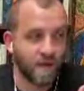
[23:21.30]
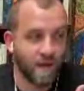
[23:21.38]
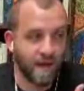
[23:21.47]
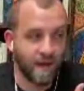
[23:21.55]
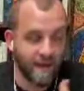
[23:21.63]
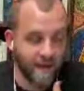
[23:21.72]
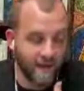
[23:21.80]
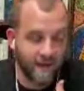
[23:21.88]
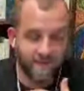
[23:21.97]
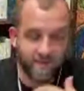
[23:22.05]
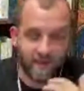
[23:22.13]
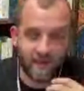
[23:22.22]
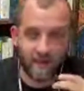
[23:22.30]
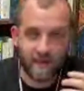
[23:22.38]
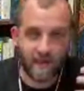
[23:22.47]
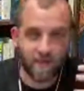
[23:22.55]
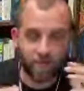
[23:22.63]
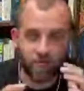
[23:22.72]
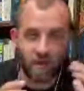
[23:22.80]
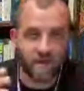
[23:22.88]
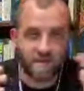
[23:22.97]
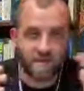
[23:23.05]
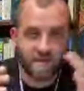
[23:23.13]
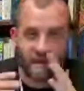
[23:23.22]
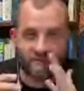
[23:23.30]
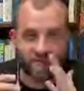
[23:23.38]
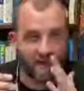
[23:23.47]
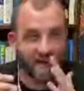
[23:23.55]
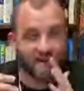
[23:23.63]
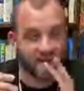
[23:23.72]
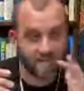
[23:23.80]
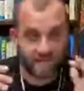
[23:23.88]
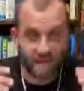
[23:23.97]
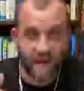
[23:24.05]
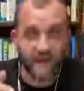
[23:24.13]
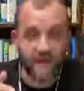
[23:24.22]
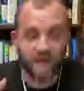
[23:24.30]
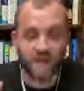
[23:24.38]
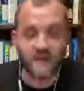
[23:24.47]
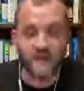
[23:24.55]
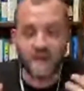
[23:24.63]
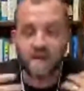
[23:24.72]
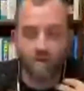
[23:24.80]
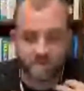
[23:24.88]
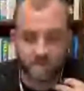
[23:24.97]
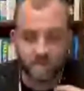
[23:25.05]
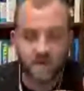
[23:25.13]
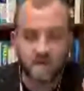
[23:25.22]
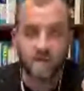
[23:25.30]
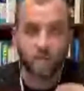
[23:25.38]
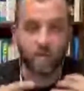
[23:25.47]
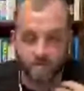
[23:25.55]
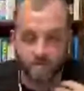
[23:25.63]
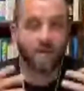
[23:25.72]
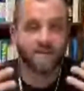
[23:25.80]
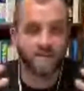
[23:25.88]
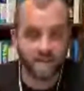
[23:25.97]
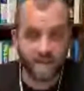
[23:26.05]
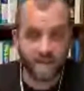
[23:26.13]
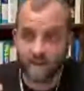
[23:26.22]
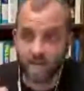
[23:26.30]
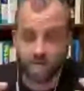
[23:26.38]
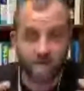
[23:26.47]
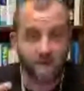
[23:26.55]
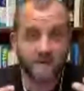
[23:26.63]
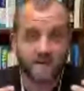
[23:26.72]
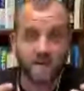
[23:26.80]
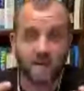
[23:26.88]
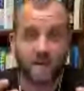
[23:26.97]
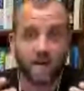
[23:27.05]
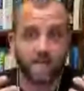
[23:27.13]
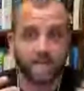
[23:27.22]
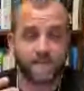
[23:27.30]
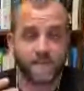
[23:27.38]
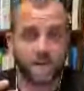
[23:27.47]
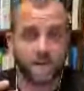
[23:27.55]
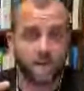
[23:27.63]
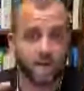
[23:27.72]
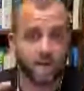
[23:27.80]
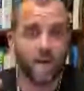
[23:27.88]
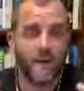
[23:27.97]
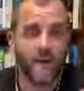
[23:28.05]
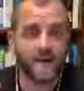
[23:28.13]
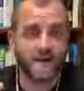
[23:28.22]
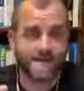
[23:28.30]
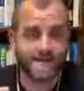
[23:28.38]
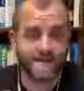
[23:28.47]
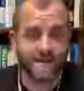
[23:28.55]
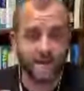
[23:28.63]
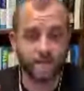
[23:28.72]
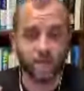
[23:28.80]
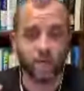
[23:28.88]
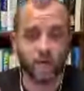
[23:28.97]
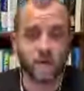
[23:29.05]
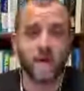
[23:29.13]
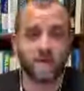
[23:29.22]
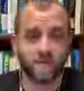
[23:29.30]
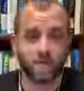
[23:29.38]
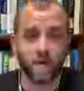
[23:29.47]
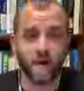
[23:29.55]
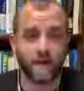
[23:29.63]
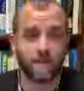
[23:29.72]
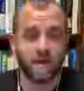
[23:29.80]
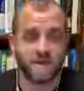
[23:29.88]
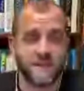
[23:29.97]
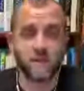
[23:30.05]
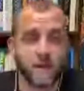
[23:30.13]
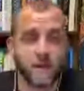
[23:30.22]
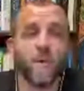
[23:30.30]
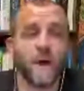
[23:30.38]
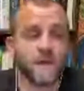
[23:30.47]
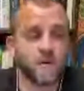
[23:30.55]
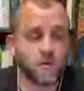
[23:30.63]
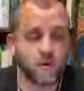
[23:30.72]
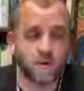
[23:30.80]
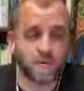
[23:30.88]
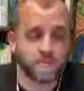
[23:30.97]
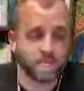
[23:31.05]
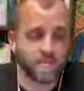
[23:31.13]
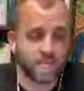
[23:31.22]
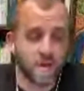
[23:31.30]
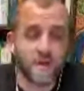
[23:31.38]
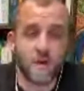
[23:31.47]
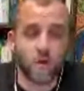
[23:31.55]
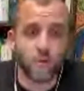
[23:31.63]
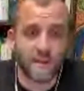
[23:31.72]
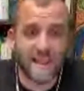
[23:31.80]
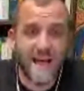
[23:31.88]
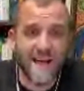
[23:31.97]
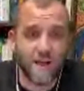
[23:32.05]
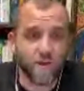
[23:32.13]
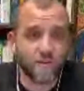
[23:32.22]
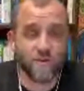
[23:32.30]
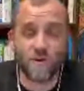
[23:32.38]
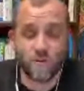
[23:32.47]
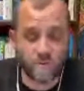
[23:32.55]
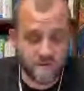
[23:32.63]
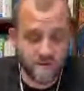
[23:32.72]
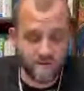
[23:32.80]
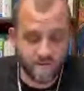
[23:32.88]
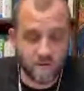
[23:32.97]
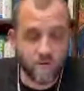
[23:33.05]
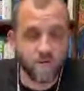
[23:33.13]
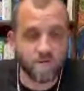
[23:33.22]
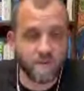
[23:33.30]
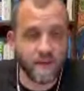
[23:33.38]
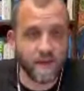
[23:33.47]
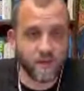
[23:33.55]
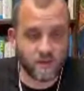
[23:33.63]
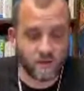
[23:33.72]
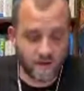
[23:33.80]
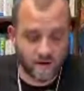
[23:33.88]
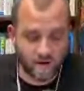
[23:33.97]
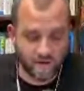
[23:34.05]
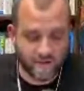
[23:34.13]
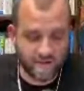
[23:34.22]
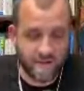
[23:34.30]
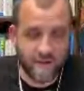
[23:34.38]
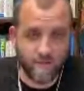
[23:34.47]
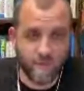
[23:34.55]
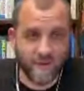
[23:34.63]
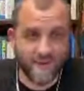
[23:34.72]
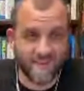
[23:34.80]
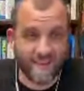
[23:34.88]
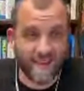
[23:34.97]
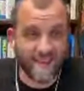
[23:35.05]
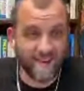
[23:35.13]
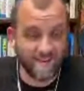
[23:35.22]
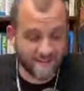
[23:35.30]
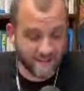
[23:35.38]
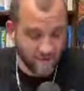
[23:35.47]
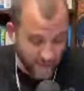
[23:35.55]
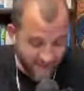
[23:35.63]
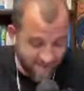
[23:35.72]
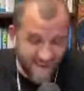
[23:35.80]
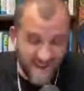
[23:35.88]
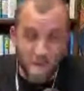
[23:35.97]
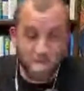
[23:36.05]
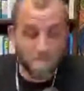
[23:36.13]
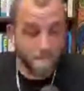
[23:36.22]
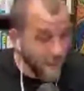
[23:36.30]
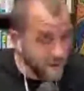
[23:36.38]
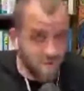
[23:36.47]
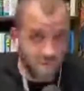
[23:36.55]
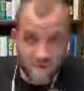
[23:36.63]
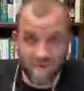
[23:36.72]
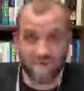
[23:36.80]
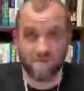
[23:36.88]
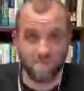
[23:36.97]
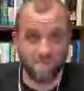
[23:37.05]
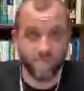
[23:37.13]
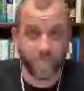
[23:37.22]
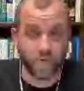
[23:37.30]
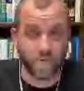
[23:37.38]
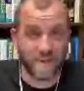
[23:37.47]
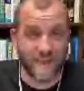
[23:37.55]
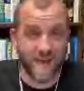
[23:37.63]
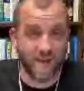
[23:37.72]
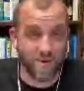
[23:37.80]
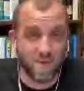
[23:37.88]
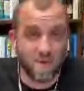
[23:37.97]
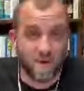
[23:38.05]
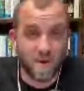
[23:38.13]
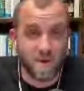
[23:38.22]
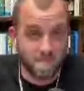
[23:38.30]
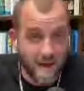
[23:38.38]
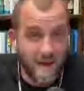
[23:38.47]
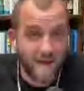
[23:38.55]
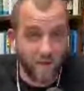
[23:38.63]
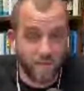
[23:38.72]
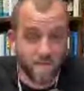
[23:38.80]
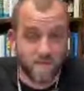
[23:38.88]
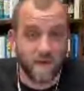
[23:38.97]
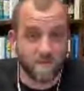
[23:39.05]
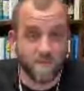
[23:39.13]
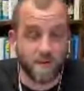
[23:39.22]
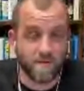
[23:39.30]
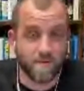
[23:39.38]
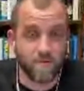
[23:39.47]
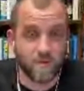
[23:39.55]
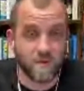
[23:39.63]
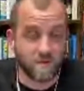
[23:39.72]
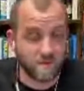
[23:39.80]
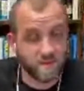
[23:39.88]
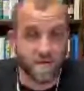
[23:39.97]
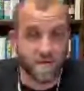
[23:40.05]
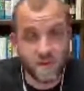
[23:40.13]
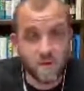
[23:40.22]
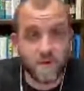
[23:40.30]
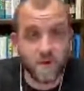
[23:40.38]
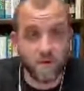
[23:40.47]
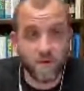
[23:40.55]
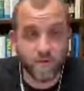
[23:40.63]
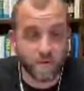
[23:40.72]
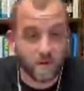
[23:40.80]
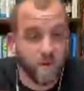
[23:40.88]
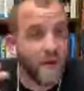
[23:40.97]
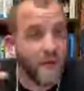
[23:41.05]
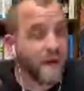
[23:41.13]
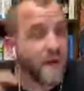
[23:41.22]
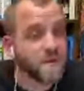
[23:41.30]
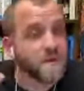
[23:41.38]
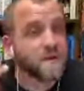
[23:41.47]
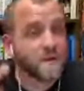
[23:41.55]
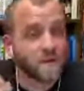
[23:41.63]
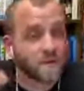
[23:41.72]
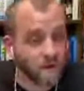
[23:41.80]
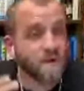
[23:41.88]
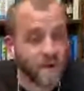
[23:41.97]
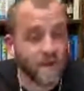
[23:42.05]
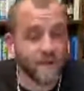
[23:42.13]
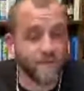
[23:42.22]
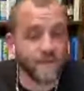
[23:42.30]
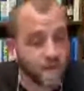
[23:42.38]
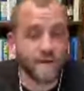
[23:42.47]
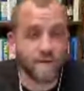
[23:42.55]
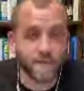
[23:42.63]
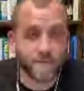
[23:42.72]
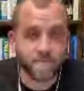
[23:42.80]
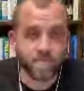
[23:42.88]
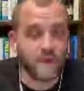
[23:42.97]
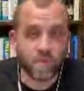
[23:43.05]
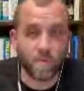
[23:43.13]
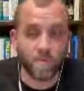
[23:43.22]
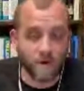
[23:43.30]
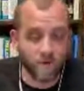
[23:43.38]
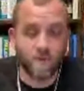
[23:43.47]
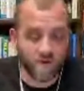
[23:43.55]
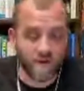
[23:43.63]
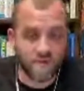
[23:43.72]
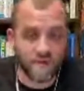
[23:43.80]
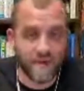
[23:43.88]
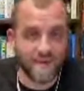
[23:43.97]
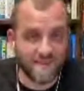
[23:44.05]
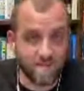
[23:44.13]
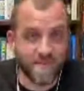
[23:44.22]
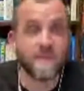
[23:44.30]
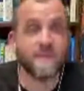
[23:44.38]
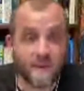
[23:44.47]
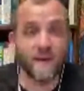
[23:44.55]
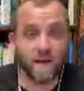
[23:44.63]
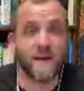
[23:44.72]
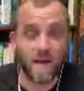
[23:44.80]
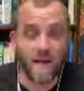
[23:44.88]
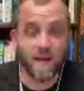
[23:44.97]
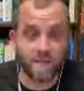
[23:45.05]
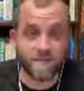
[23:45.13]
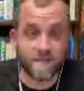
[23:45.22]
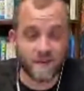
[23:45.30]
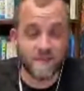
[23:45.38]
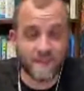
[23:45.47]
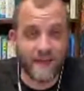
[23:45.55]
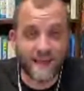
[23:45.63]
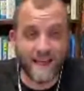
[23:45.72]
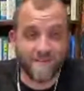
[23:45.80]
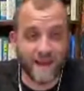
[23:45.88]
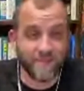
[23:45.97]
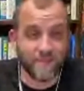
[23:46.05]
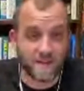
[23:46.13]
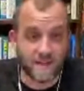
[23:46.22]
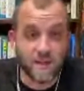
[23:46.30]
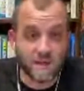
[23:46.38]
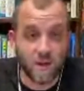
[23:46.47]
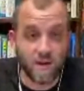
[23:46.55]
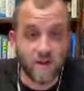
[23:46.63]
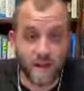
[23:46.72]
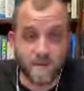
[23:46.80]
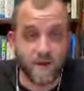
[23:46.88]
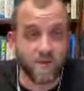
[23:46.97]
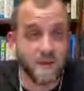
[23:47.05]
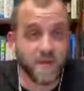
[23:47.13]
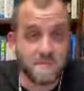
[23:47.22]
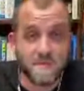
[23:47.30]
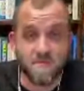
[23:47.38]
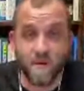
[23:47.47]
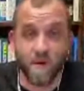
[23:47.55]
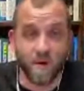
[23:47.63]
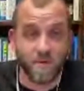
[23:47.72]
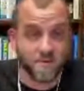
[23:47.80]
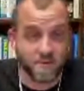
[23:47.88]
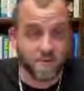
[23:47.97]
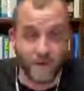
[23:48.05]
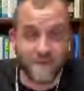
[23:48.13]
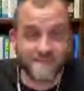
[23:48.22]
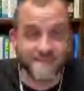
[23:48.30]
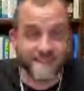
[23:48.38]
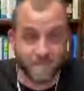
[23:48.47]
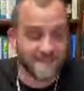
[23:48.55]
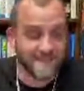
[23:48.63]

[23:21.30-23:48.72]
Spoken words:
I think he's not trying to say that he is awesome. What he's trying to say is, go ahead and tell me what you have to brag about. Tell me why you should, rely on your own self and your own flesh and all these things, because I guarantee you, I've got a better reason to rely on my own self apart from Jesus than you do. So go ahead. Let me hear it. What Paul is trying to say is, I've been there. I've done that. I've got the t-shirt. I'm not only a member, I'm also the president.